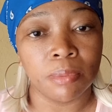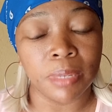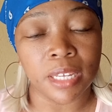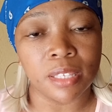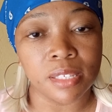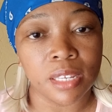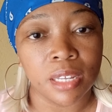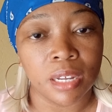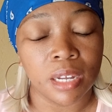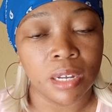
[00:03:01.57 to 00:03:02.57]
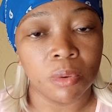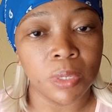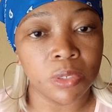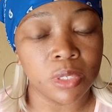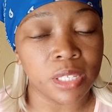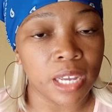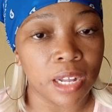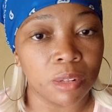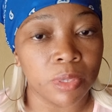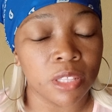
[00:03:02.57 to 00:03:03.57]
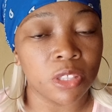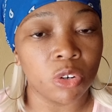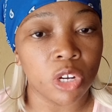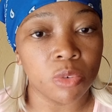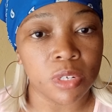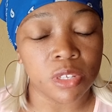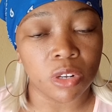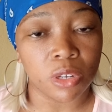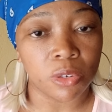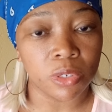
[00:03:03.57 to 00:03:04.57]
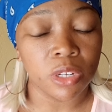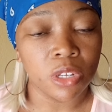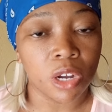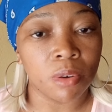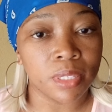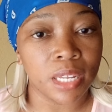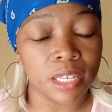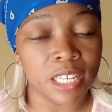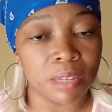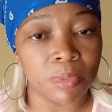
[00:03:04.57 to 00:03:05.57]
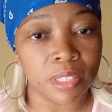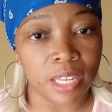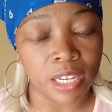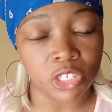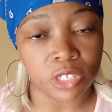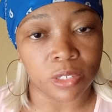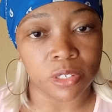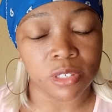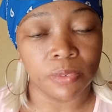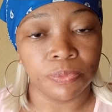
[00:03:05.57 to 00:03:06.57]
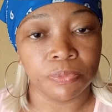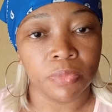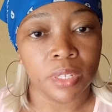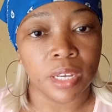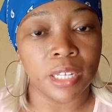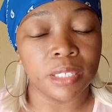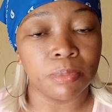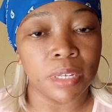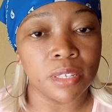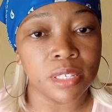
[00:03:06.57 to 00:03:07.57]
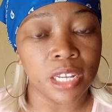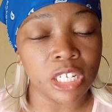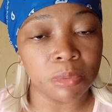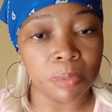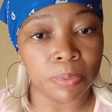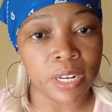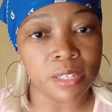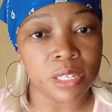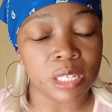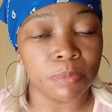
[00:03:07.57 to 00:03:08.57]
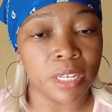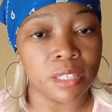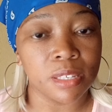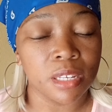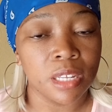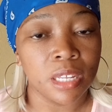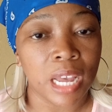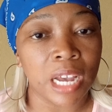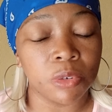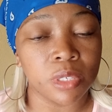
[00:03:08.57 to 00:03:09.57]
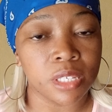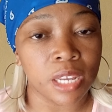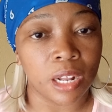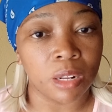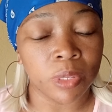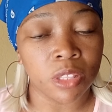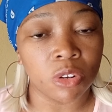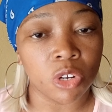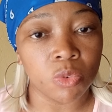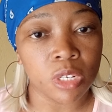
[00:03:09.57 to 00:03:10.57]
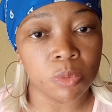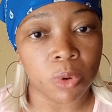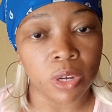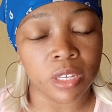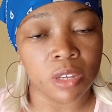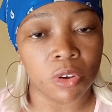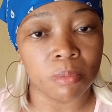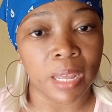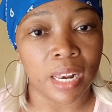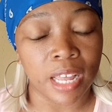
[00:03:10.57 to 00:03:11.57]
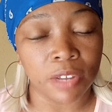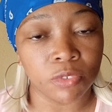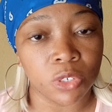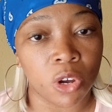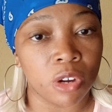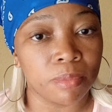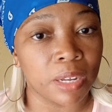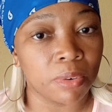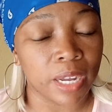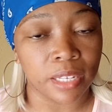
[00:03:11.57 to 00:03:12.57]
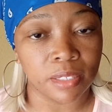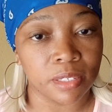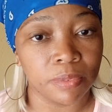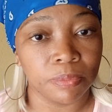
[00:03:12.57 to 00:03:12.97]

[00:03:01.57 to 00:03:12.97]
means we could tell whether the Lord was alone or whether he came with angels. It means, tangible presence means I could tell whether the Lord was walking on my left or on my right.